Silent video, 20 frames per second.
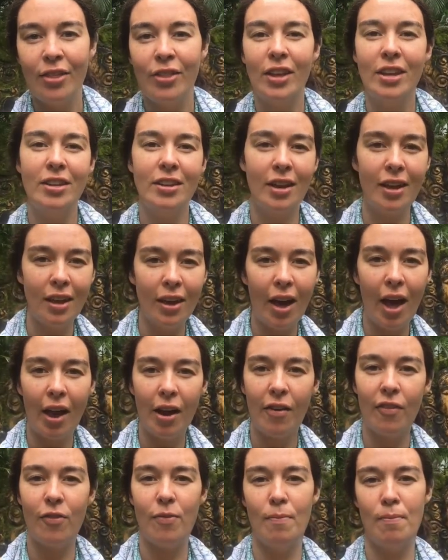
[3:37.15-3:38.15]
Then you can
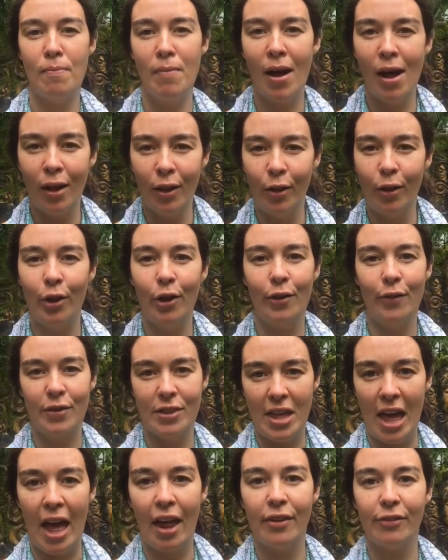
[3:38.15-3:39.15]
kind of mull
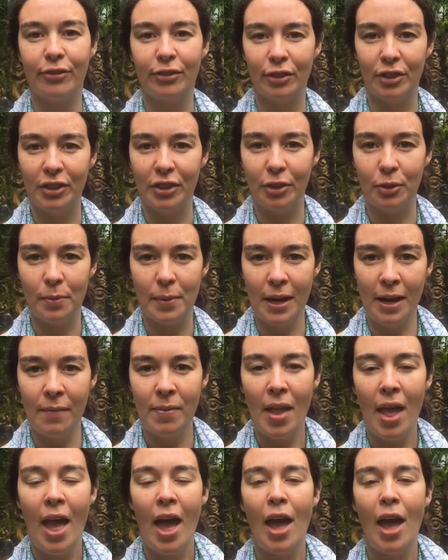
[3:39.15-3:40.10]
over that for a little bit